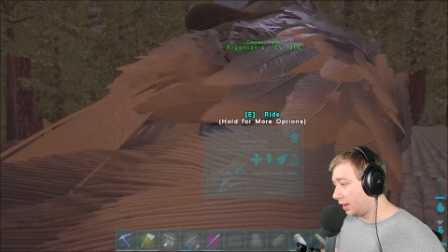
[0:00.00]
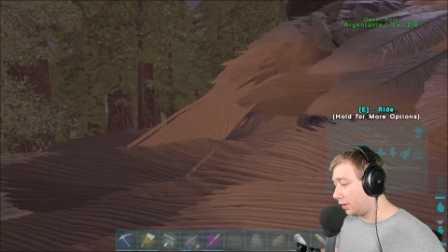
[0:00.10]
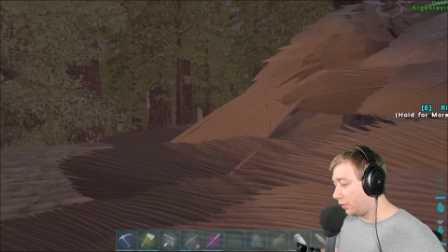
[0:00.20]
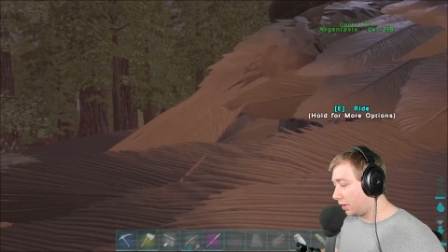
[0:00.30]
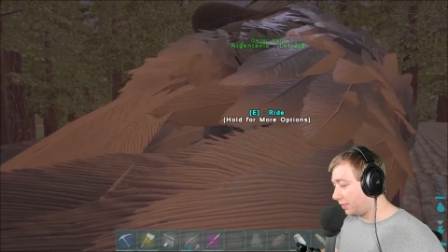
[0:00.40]

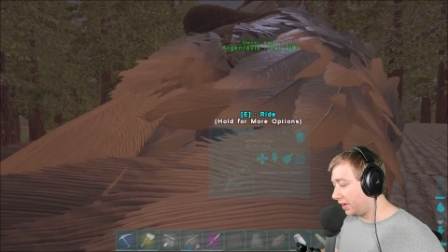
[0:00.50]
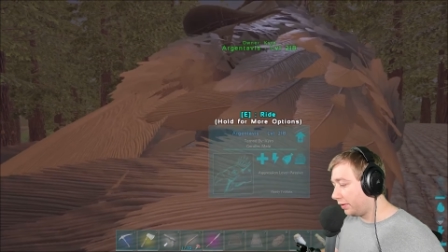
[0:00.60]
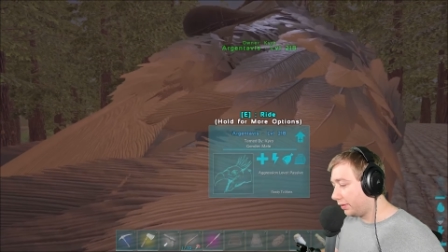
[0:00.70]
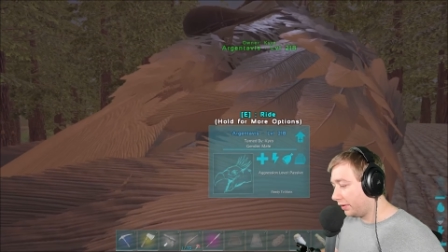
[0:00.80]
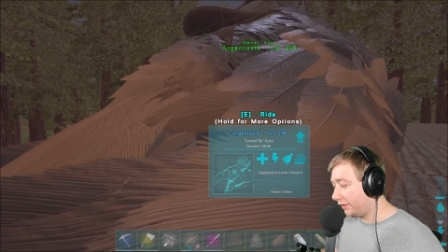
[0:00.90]
I don't want to
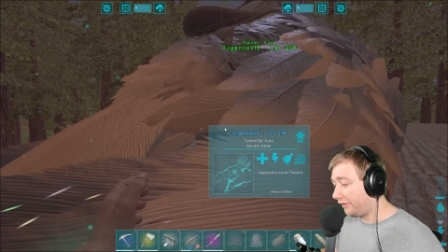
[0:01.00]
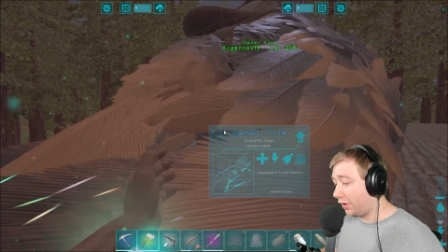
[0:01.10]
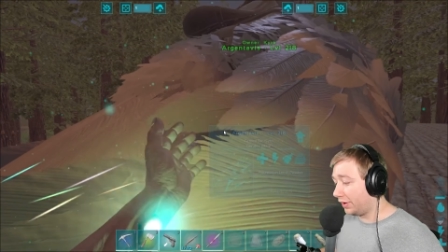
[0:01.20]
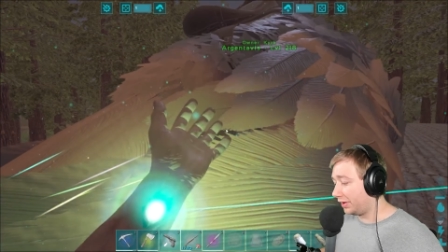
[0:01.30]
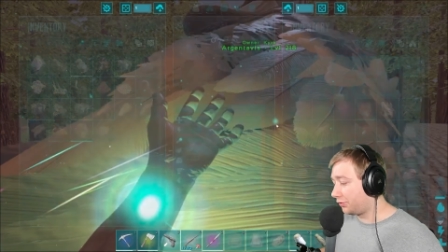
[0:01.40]
be
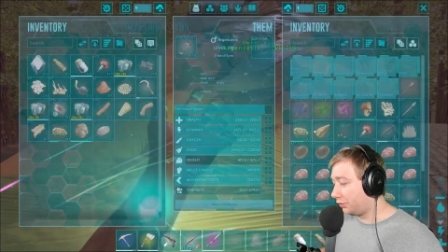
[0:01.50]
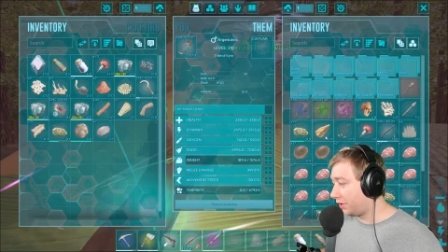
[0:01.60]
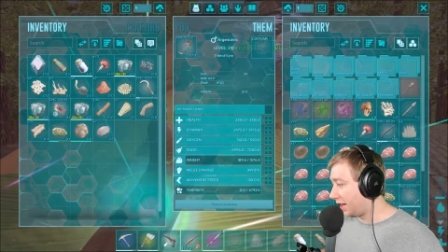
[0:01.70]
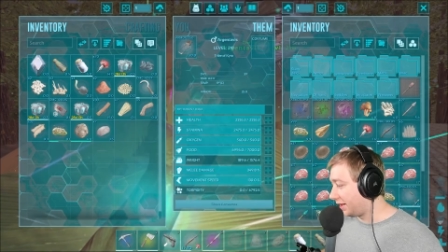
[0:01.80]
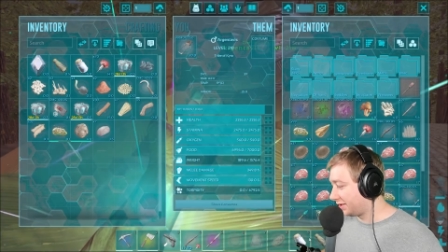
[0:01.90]
falling
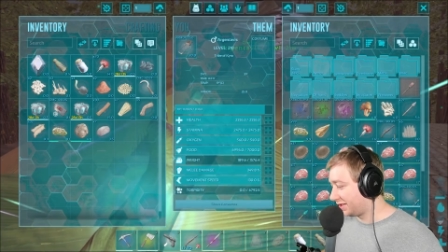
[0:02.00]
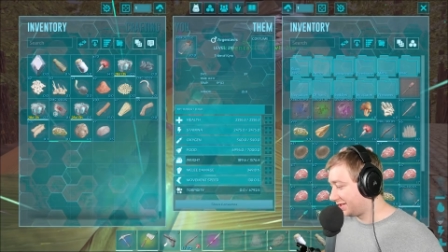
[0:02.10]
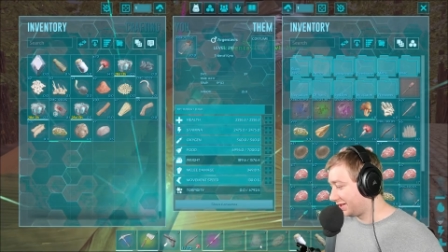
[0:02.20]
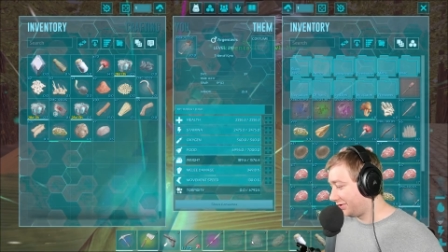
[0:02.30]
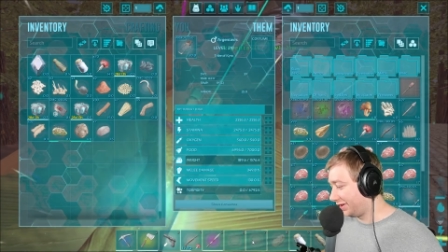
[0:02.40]
through that
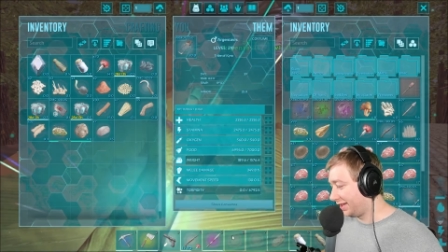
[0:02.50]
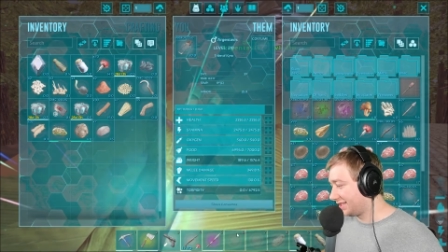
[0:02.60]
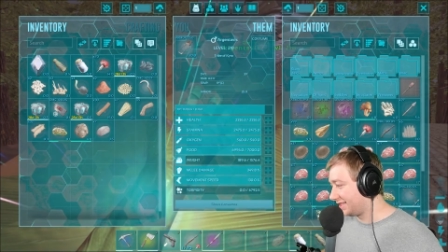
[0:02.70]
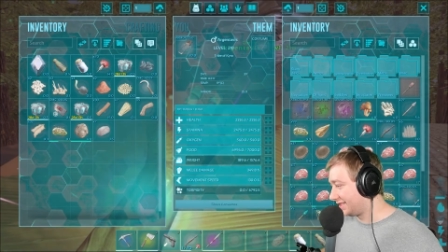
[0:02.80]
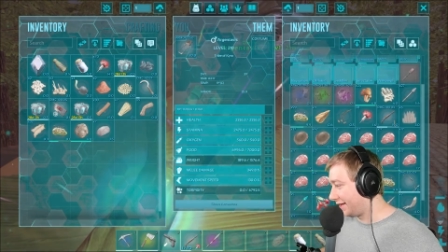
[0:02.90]
necessarily. It
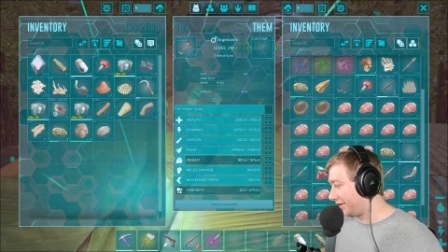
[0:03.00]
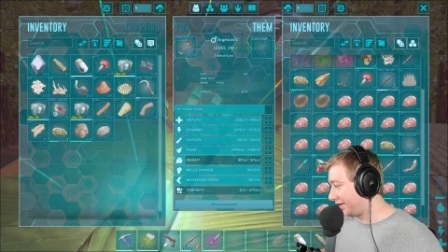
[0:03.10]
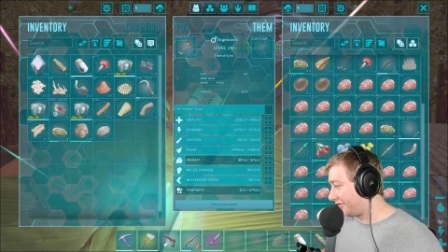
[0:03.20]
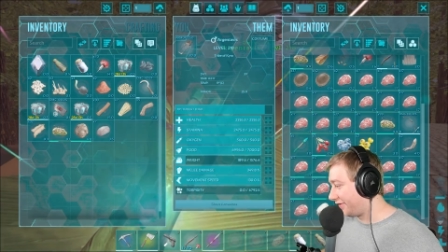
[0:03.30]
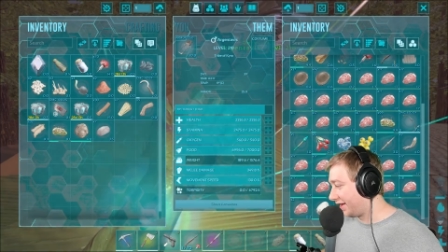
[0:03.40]
doesn't sound
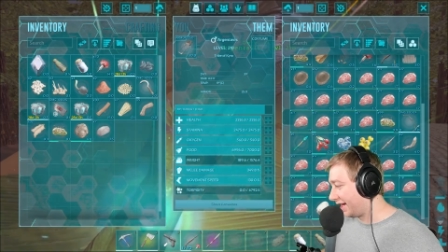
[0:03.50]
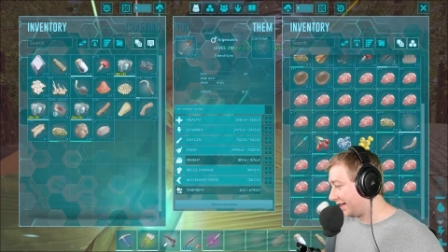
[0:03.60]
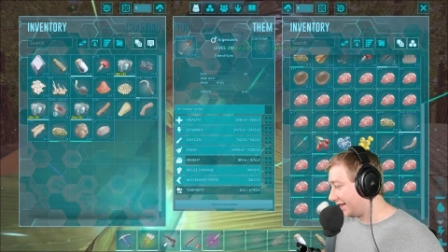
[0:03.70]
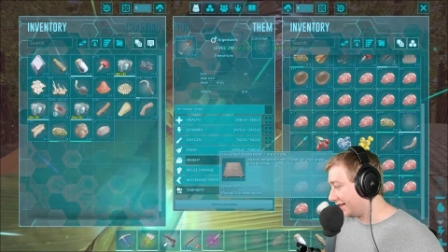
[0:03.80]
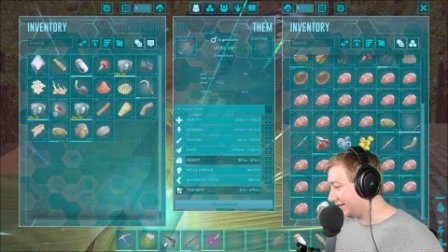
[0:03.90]
like a fun
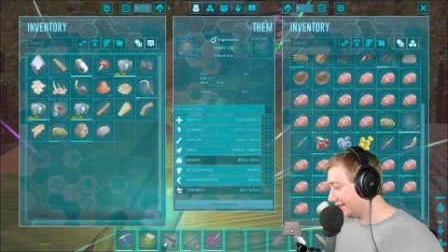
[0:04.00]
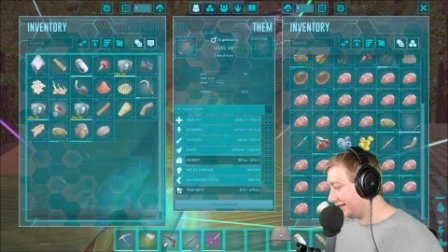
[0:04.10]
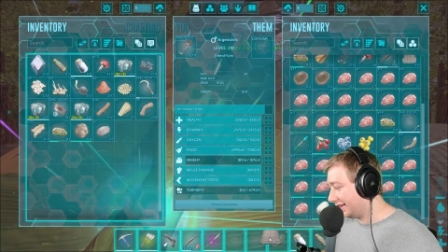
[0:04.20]
idea.